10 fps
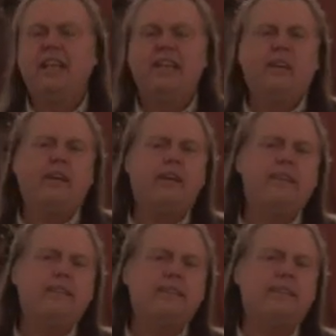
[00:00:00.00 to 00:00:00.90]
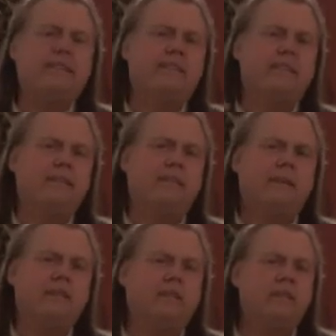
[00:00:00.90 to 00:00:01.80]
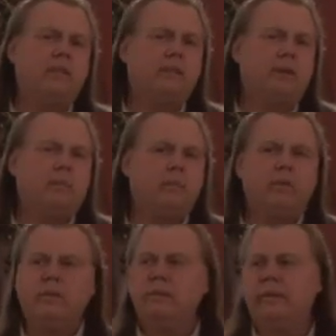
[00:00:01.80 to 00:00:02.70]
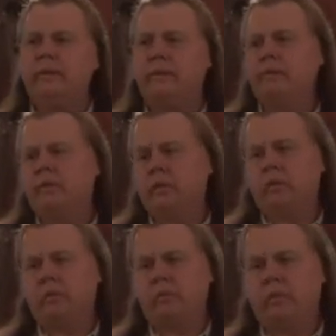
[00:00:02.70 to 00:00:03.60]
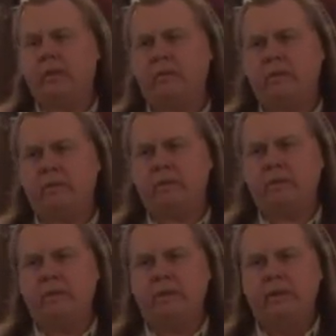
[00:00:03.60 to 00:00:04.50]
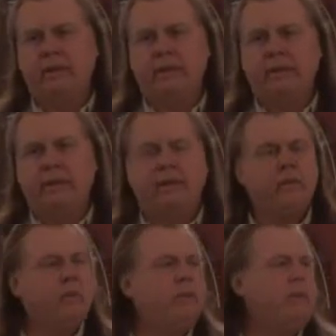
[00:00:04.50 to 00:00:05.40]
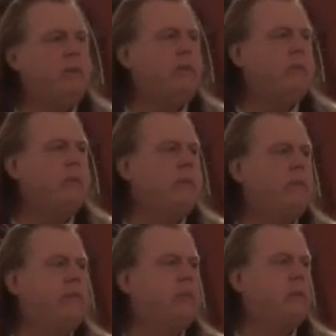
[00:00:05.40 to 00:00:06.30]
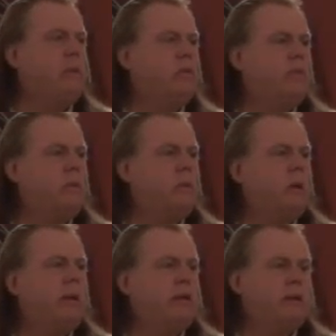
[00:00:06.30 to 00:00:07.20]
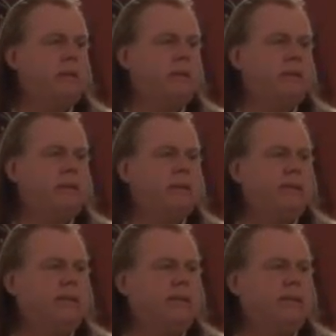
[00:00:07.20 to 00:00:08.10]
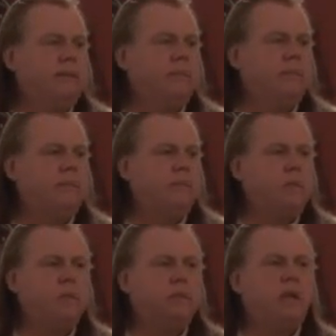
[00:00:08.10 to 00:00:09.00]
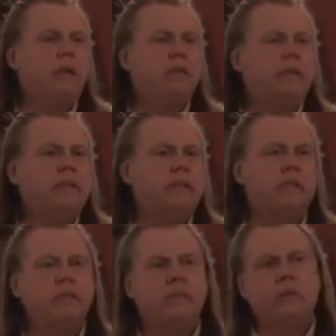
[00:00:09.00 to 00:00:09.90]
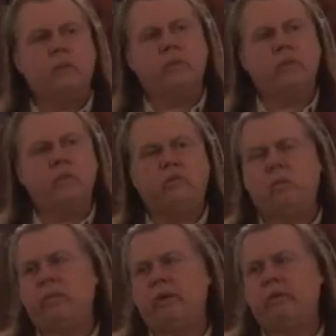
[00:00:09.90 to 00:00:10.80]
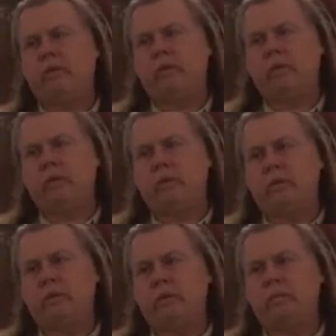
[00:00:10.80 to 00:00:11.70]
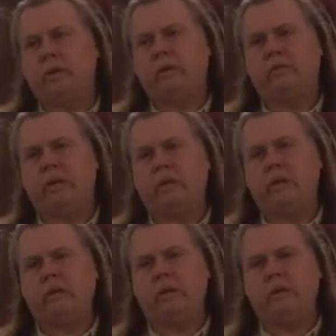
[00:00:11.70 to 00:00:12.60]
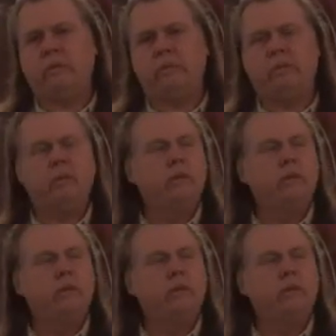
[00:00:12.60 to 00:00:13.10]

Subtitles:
The collars that our Sergeant at Arms, Georgia, was passing around are the ones I use on my dogs when I go for a walk. Those collars are identical to the ones used 4,000 years ago by the pharaohs in Egypt,